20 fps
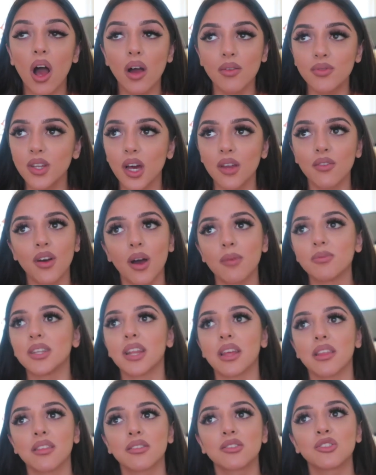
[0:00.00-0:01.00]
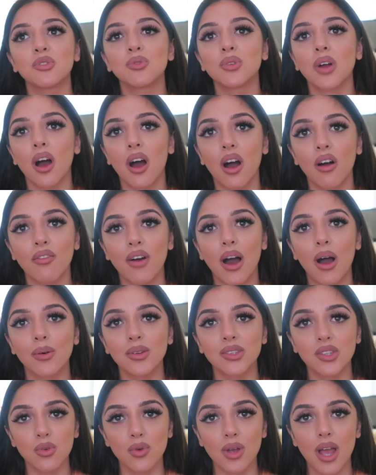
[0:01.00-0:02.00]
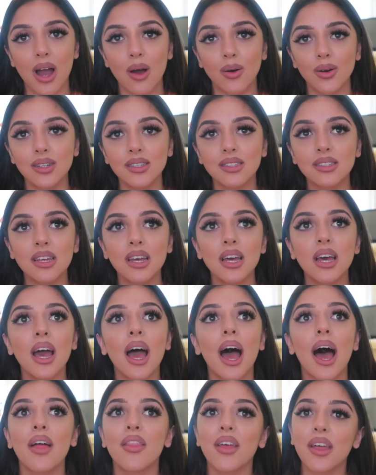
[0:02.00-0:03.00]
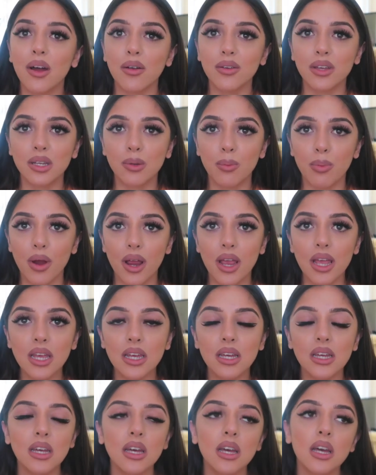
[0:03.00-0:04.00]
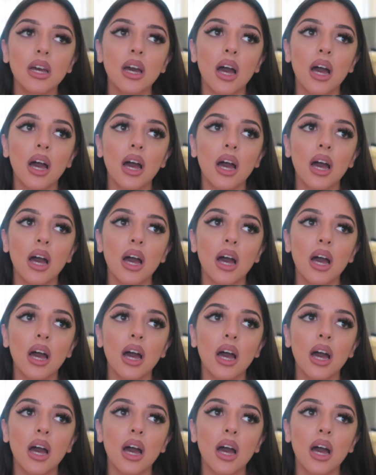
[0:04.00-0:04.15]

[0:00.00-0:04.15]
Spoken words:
I've done for up to like 2.5 hours, 3 hours, and then I'll need a break.